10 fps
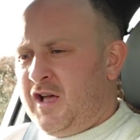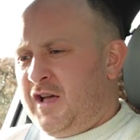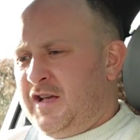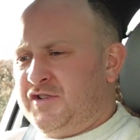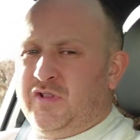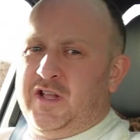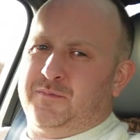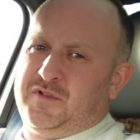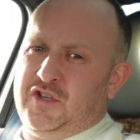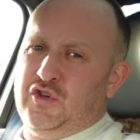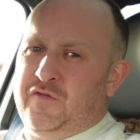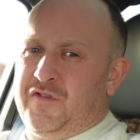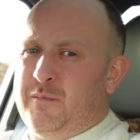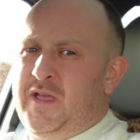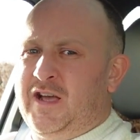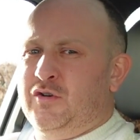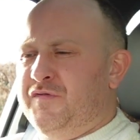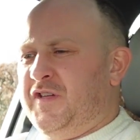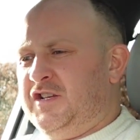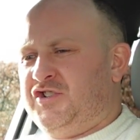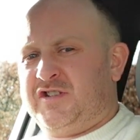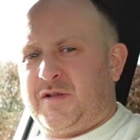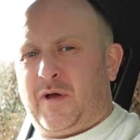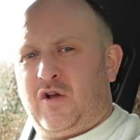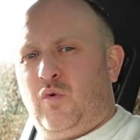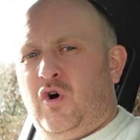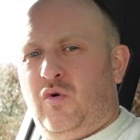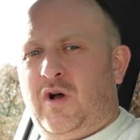is really up to you. For me, I don't think it's just about, well,